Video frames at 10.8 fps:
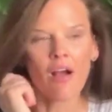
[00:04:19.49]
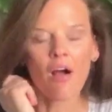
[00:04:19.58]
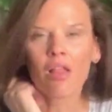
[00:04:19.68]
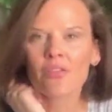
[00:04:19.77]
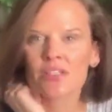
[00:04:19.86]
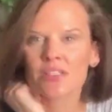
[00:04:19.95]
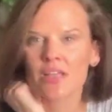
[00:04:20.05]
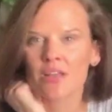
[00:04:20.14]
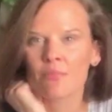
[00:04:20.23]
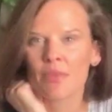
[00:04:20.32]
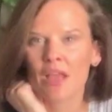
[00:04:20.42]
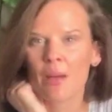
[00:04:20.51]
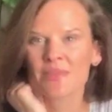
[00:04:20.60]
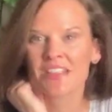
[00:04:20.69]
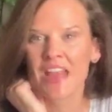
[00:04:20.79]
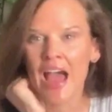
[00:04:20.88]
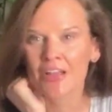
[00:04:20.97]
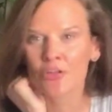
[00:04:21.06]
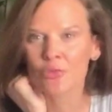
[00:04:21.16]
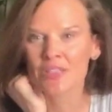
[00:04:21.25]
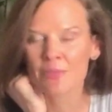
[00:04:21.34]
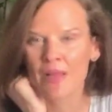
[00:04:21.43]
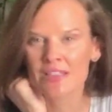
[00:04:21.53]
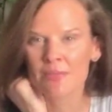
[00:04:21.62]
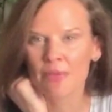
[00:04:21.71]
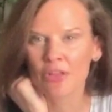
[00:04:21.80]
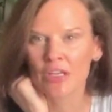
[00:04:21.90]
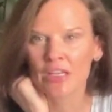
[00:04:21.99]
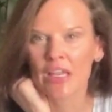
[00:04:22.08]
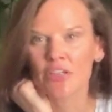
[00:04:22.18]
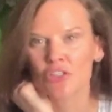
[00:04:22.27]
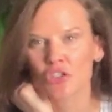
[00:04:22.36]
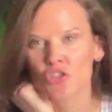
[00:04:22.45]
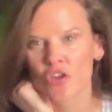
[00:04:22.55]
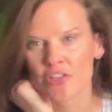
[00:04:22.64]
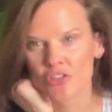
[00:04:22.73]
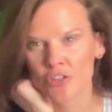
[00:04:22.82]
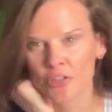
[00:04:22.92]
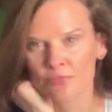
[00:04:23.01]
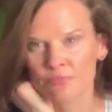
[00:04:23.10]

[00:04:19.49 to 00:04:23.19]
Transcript: all of a sudden becomes an added responsibility and a stressor